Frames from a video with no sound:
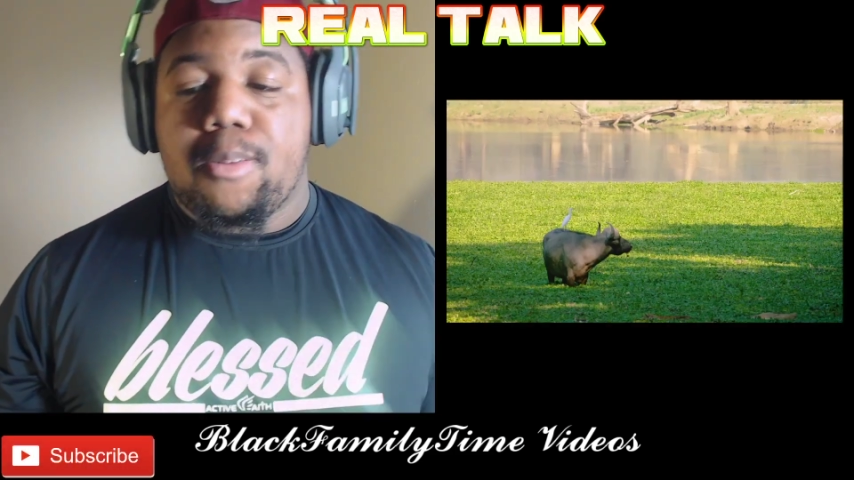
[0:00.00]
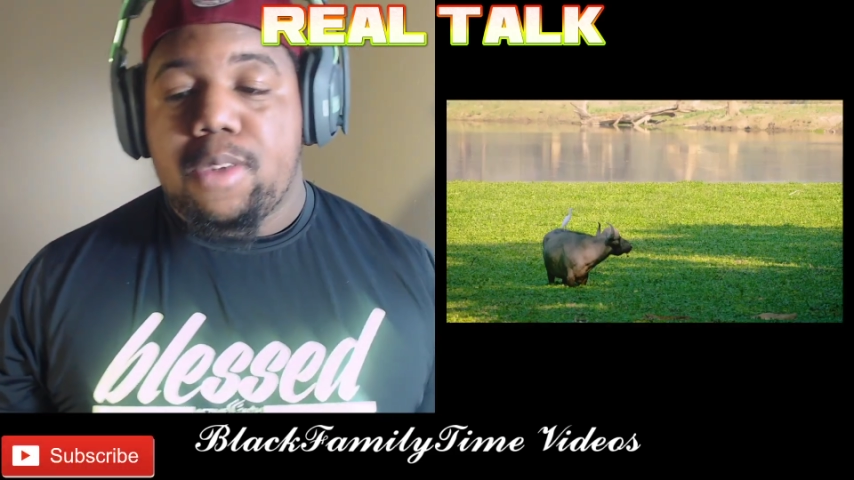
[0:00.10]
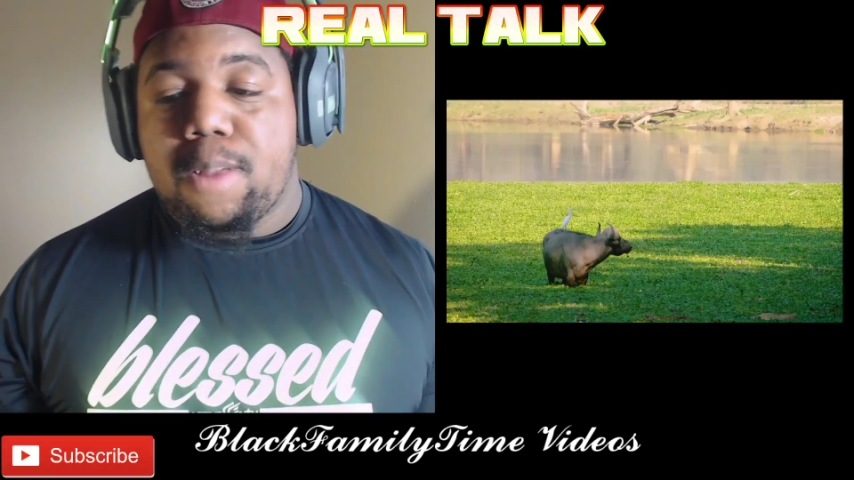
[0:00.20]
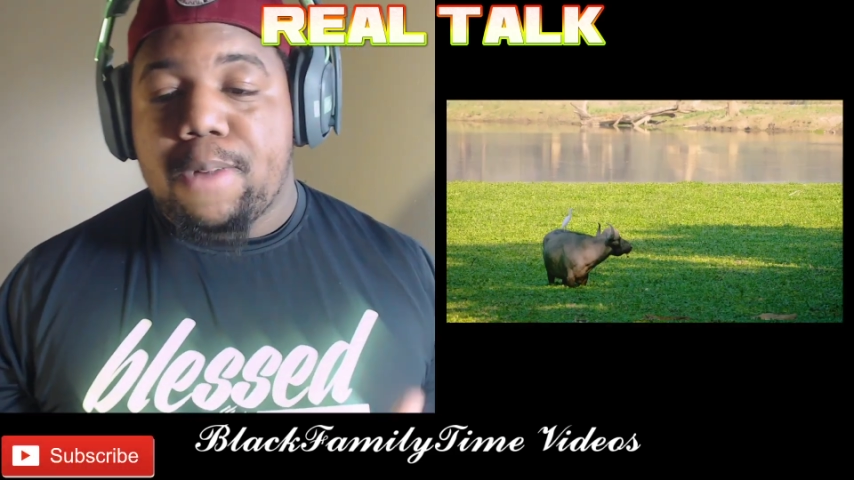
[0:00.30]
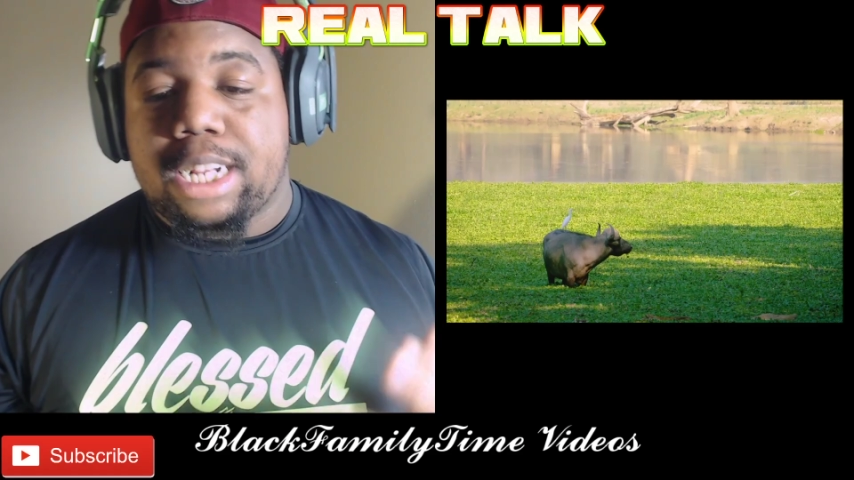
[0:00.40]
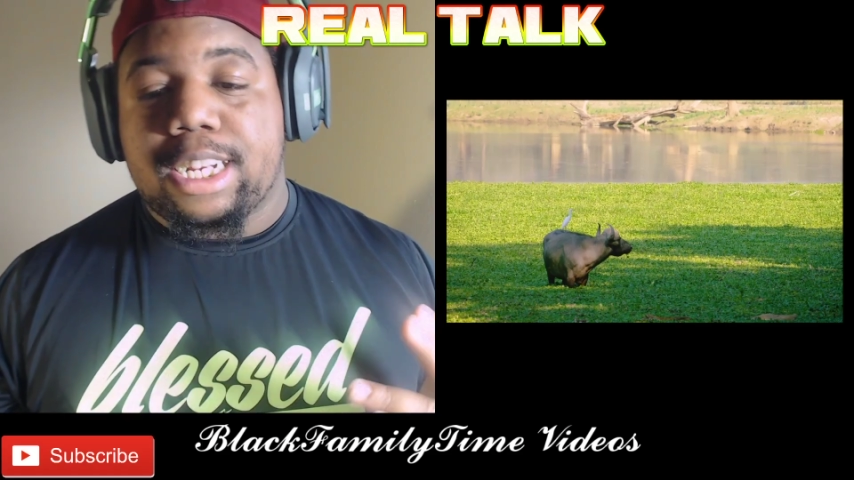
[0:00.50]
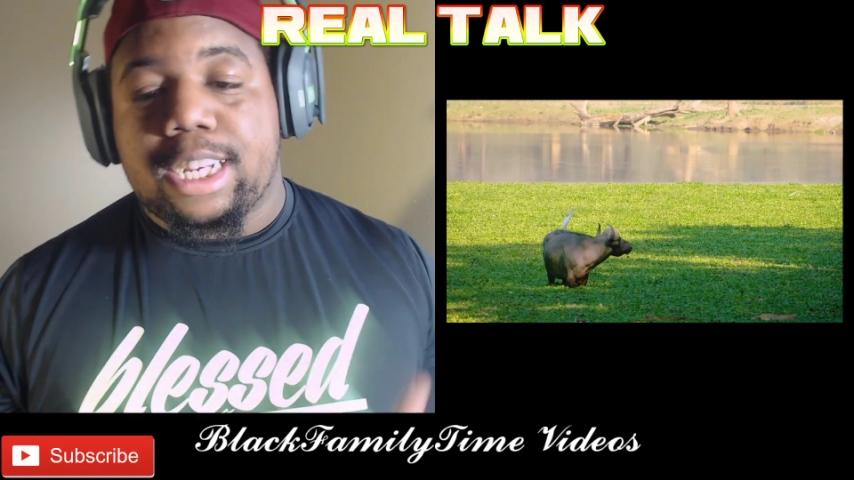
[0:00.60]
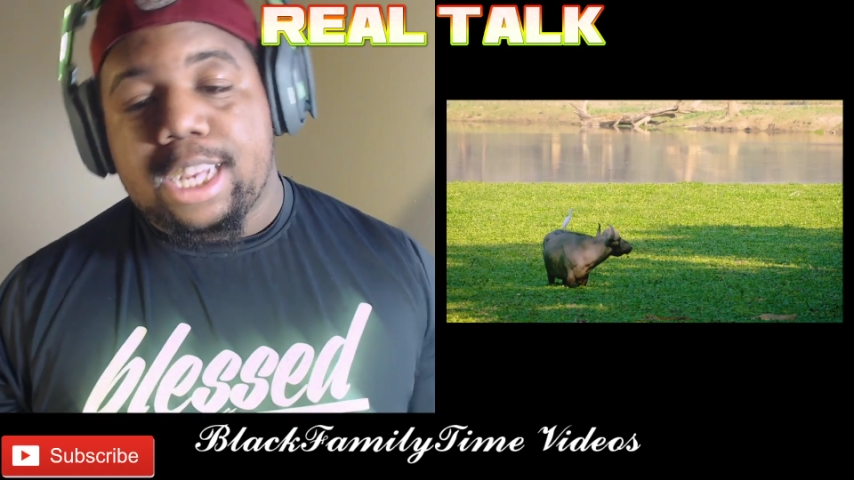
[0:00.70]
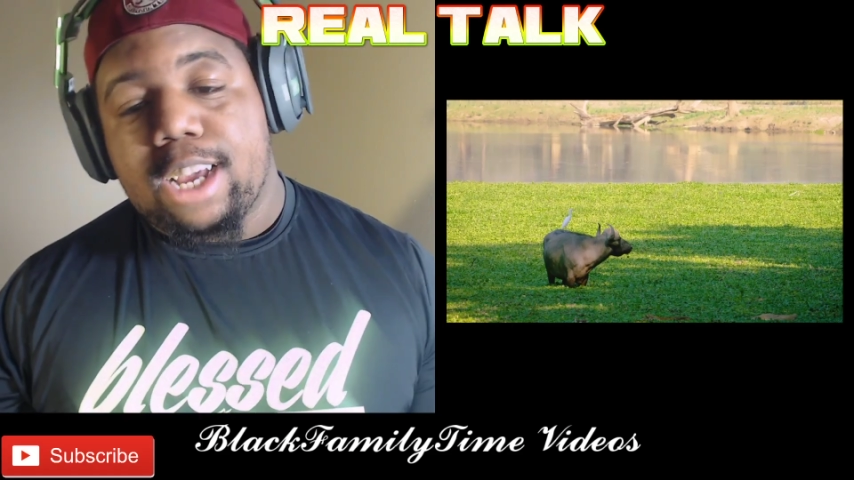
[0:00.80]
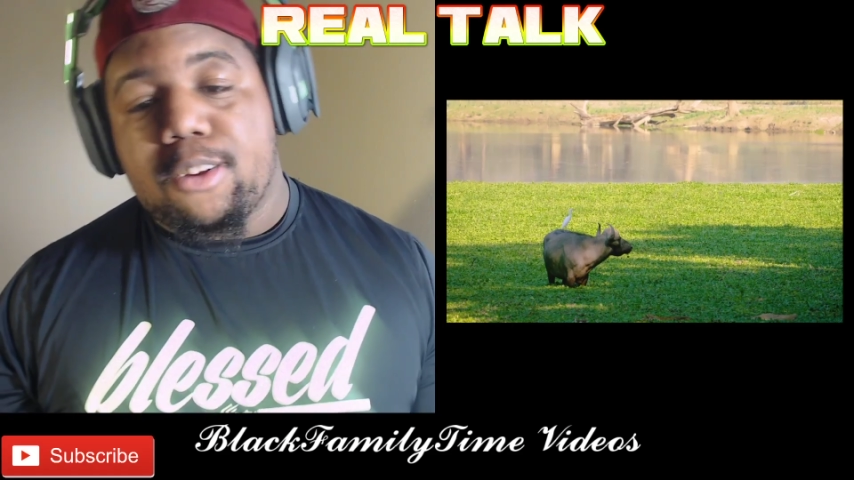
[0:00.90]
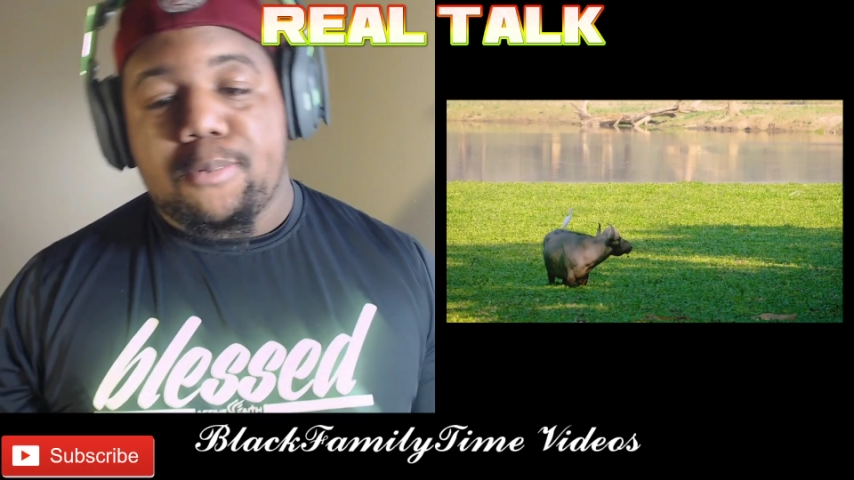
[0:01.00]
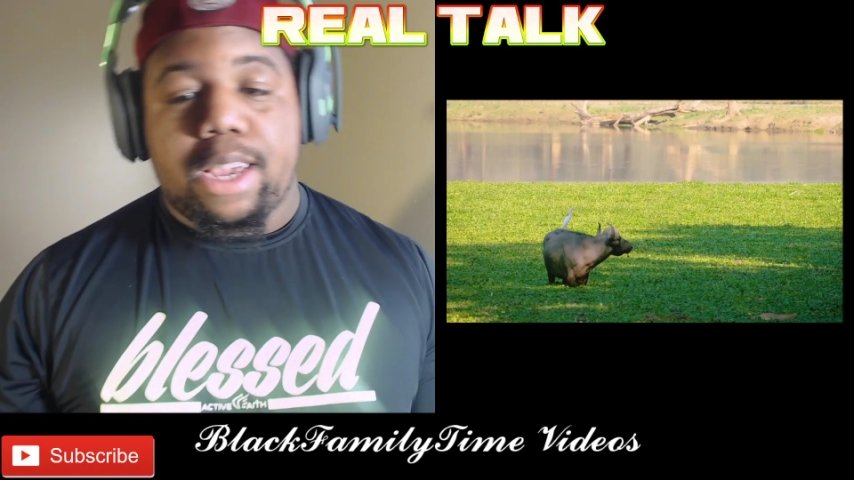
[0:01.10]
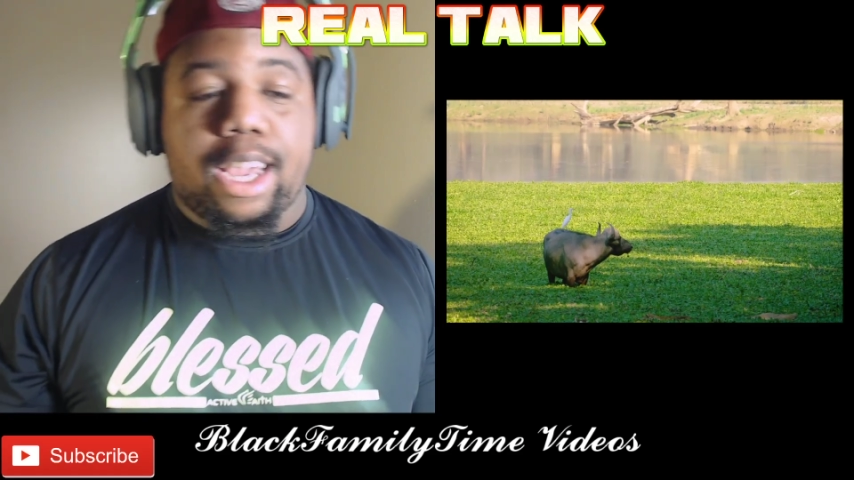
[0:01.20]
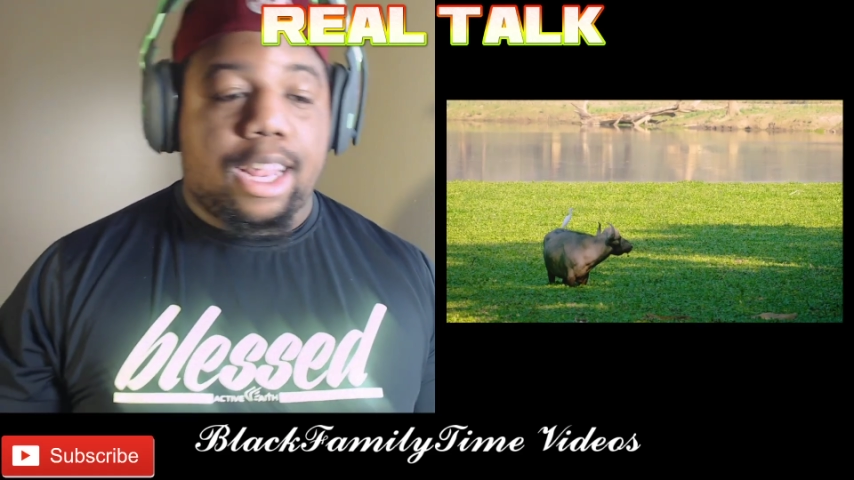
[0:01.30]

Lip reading: bit about your channel, man,